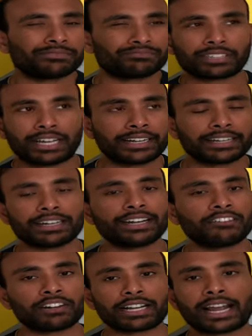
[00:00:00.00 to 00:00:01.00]
entry
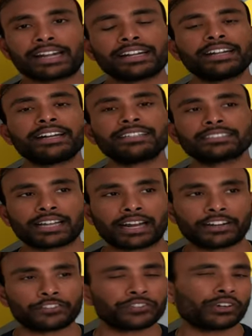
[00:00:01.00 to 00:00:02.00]
level candidates, and
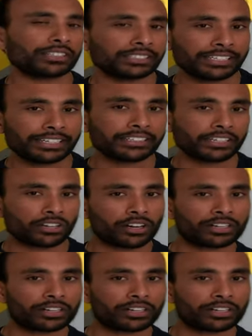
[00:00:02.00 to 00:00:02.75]
if you are senior or